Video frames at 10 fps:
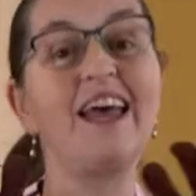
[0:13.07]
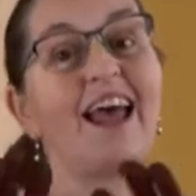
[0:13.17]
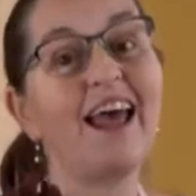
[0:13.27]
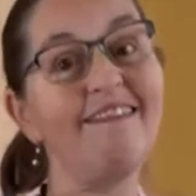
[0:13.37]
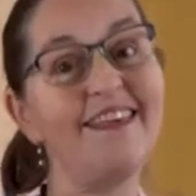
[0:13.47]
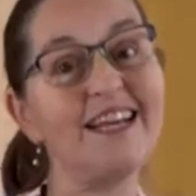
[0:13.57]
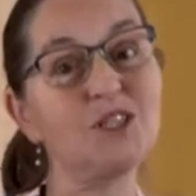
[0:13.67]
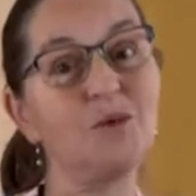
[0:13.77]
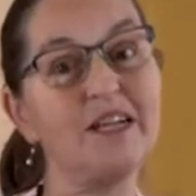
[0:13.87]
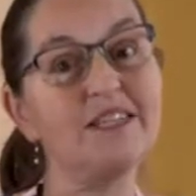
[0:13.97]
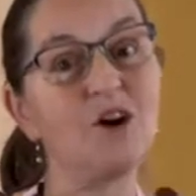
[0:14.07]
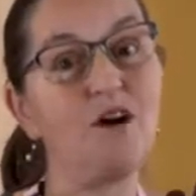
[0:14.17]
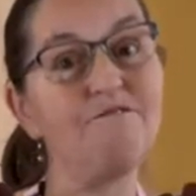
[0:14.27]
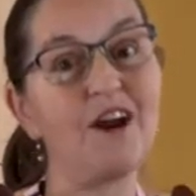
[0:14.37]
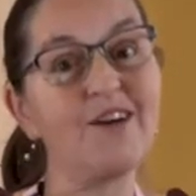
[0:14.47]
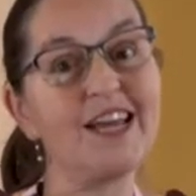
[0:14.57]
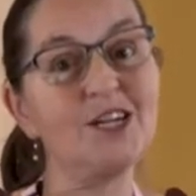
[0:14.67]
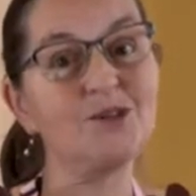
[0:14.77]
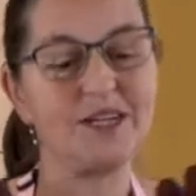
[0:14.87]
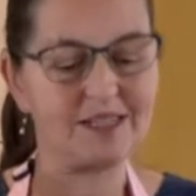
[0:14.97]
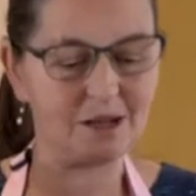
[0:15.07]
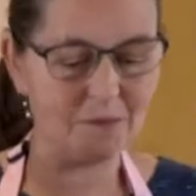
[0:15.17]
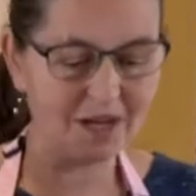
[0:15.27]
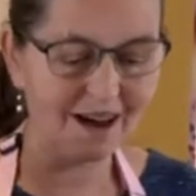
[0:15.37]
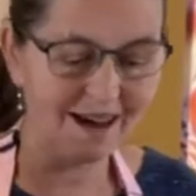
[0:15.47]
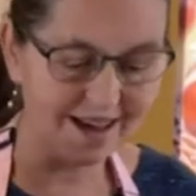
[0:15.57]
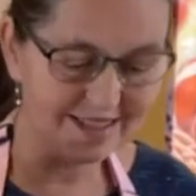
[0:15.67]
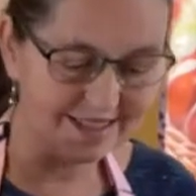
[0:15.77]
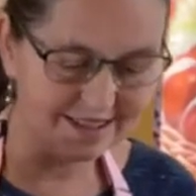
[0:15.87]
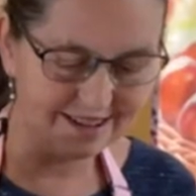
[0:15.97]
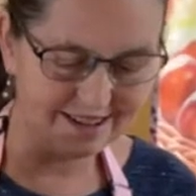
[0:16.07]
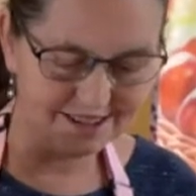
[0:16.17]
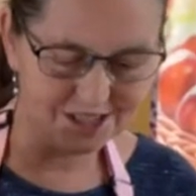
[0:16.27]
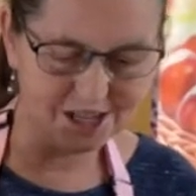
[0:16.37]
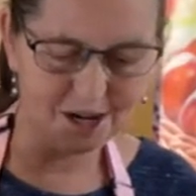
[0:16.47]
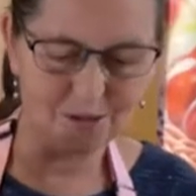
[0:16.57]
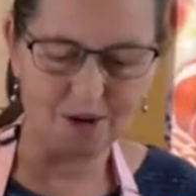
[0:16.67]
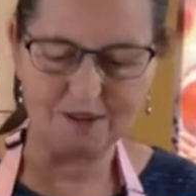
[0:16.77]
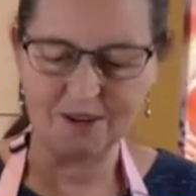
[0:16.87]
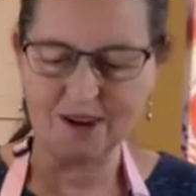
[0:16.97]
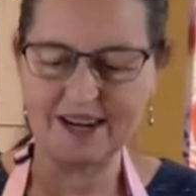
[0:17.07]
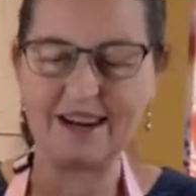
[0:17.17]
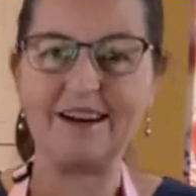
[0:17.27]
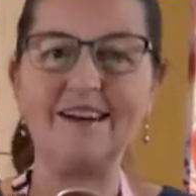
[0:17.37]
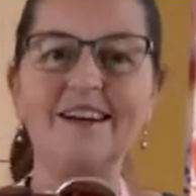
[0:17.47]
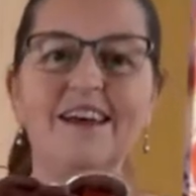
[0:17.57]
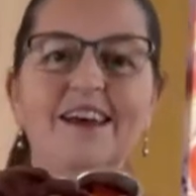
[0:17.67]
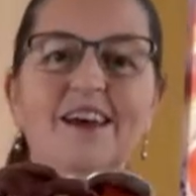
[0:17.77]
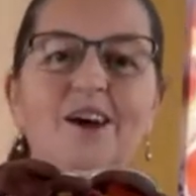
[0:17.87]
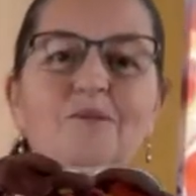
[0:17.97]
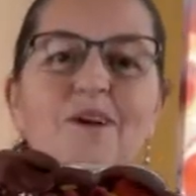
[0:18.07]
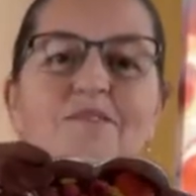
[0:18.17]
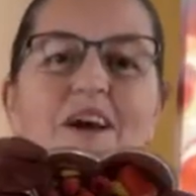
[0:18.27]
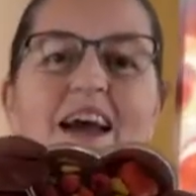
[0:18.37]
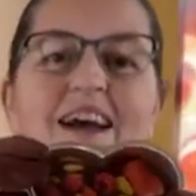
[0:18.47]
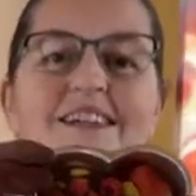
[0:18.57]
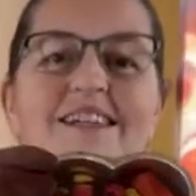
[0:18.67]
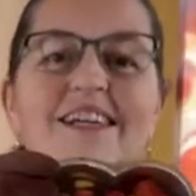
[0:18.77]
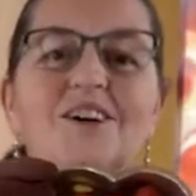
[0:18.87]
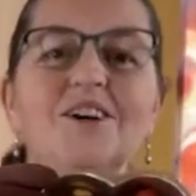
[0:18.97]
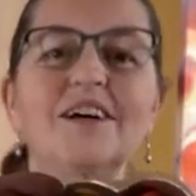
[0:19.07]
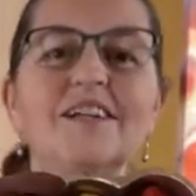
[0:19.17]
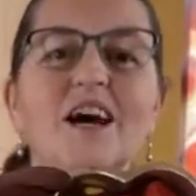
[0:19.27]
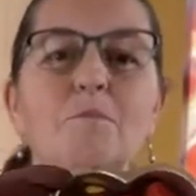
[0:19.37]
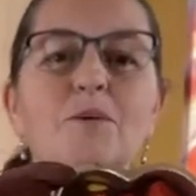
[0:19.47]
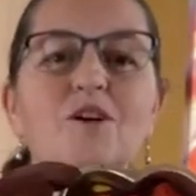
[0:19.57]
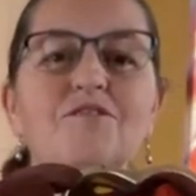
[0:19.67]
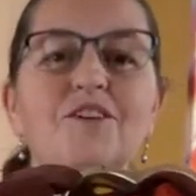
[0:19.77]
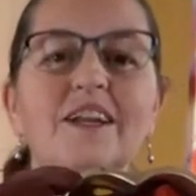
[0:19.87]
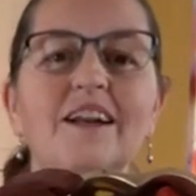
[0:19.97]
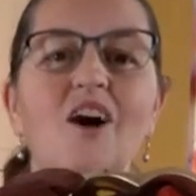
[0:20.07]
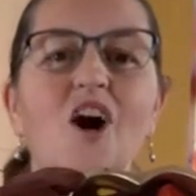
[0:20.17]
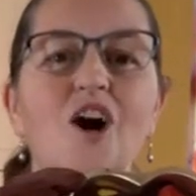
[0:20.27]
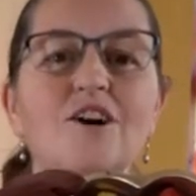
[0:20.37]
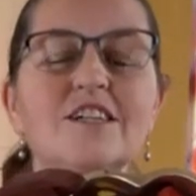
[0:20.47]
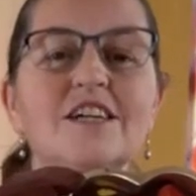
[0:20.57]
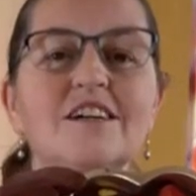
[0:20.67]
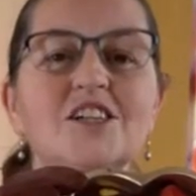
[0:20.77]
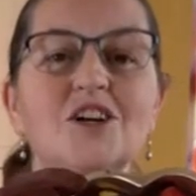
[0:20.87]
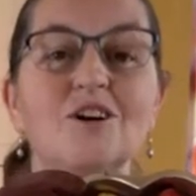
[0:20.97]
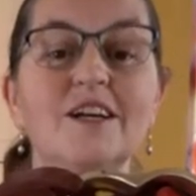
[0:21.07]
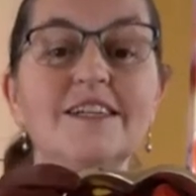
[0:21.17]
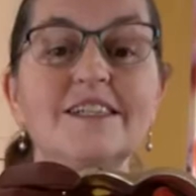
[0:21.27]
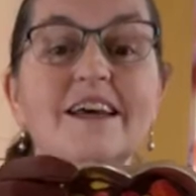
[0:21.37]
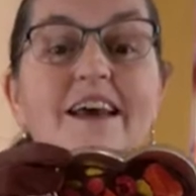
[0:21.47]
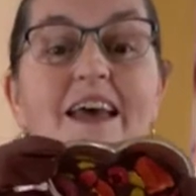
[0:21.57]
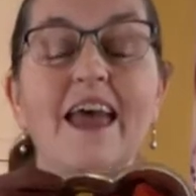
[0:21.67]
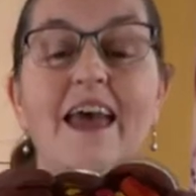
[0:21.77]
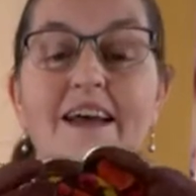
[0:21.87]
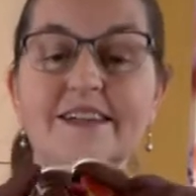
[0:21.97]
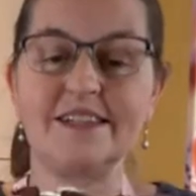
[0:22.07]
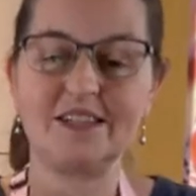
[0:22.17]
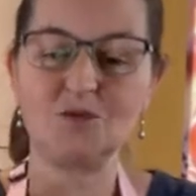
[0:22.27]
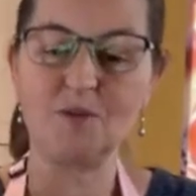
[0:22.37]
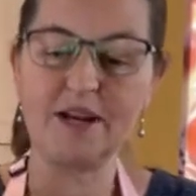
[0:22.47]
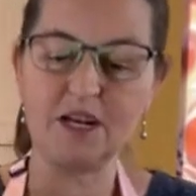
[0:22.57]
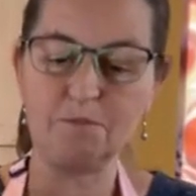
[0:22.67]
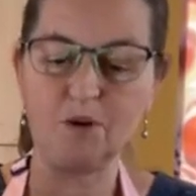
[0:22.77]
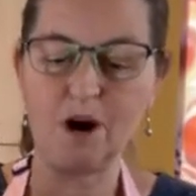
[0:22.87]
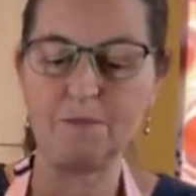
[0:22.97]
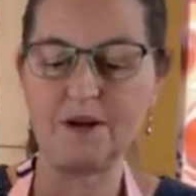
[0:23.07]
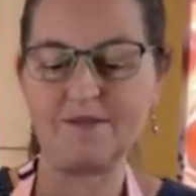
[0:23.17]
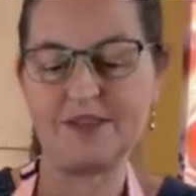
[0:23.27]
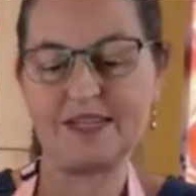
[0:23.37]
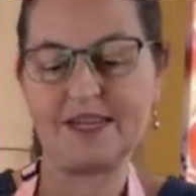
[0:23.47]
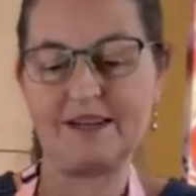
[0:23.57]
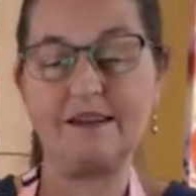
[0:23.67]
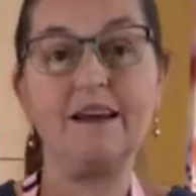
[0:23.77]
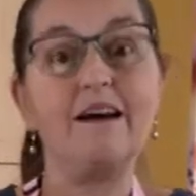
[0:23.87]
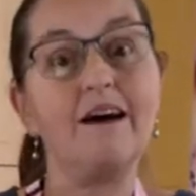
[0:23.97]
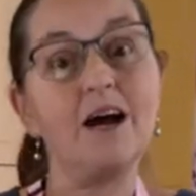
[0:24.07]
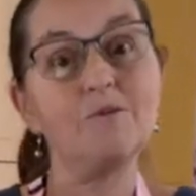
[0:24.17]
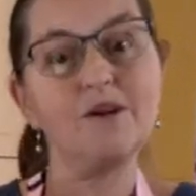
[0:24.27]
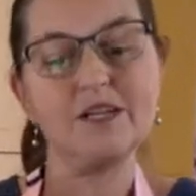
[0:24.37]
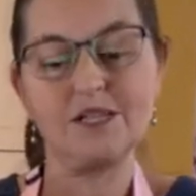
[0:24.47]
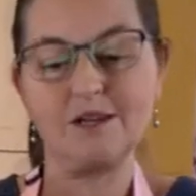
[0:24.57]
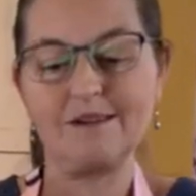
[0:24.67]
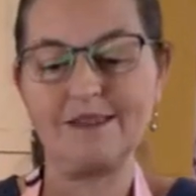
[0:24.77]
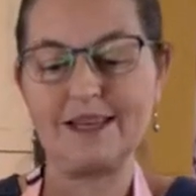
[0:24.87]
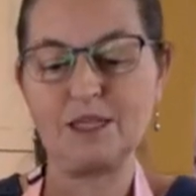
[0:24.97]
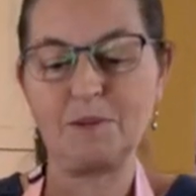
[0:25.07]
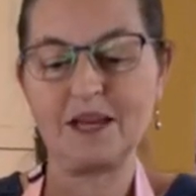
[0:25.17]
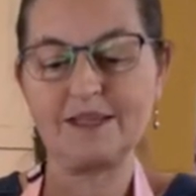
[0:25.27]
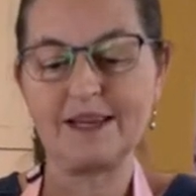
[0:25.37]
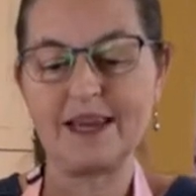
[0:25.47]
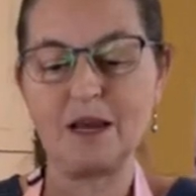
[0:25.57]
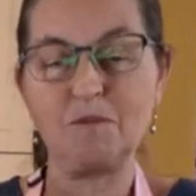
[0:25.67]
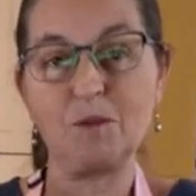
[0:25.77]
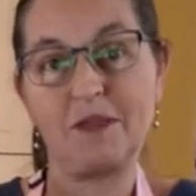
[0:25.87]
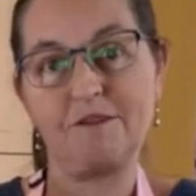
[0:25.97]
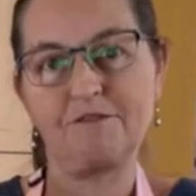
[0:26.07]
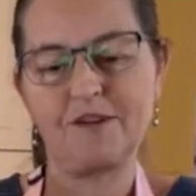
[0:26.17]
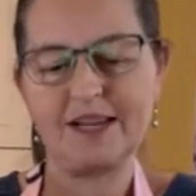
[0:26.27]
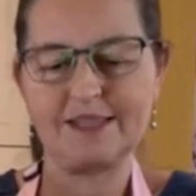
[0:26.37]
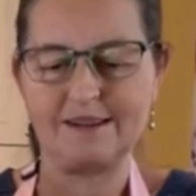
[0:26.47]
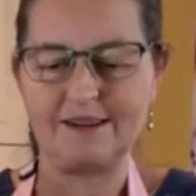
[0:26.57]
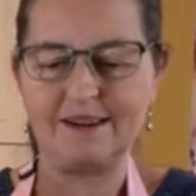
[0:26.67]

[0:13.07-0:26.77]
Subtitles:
And these ones are very interesting because, and I'll show you what I've got here, we've actually got a beautiful little heart chocolate and it's ready to pop out of the tin. I'm going to show you these because I keep them in the freezer